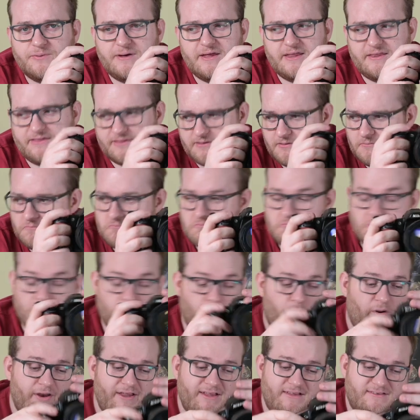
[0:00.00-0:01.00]
with
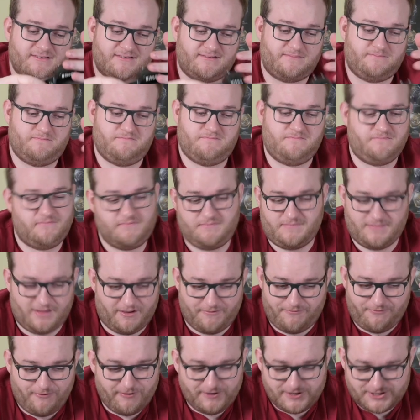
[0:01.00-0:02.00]
what is
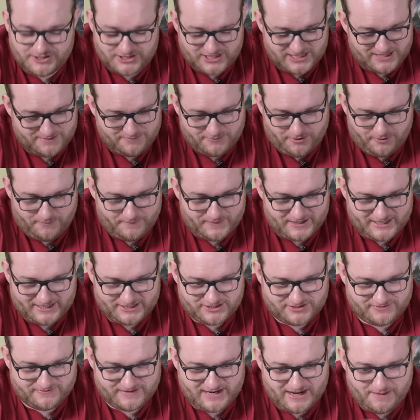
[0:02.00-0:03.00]
a very cheap
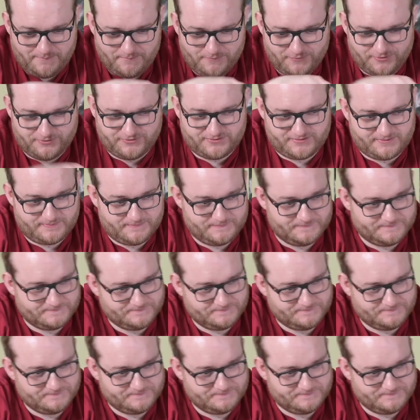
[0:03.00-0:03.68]
combination of cameras.